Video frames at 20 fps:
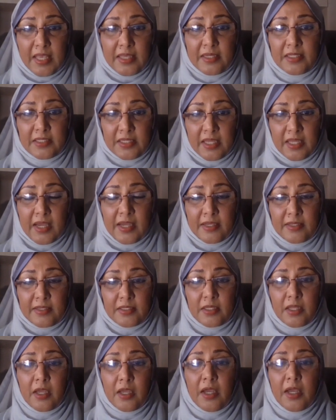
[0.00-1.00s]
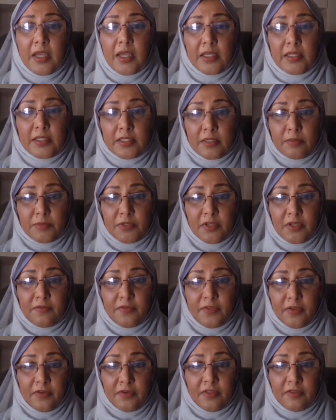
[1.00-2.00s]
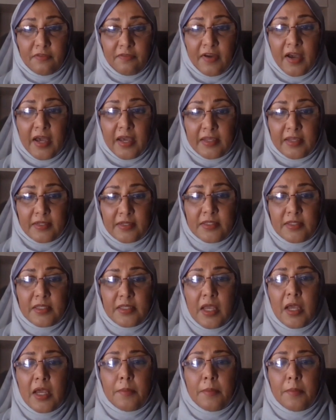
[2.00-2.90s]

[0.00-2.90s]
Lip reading: sanitized in terms of the virus,